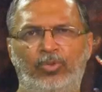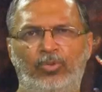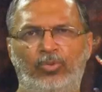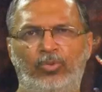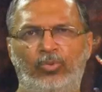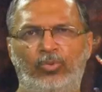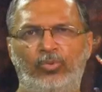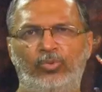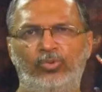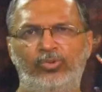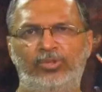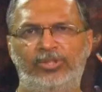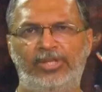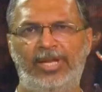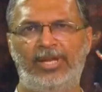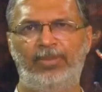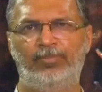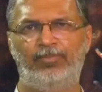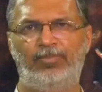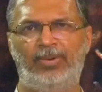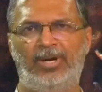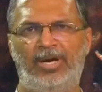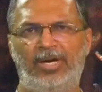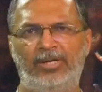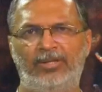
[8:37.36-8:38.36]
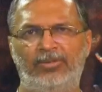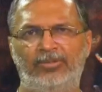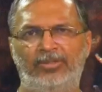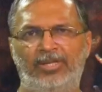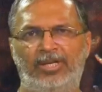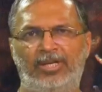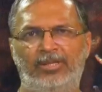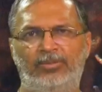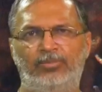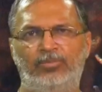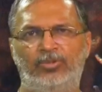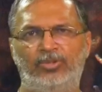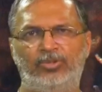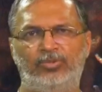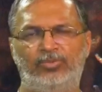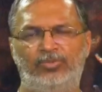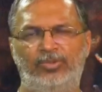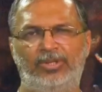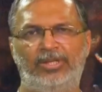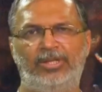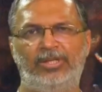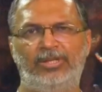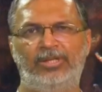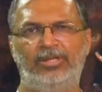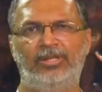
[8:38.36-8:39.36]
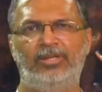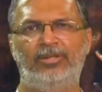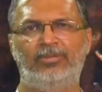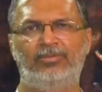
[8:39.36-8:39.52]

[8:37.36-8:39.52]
through same part of the atmosphere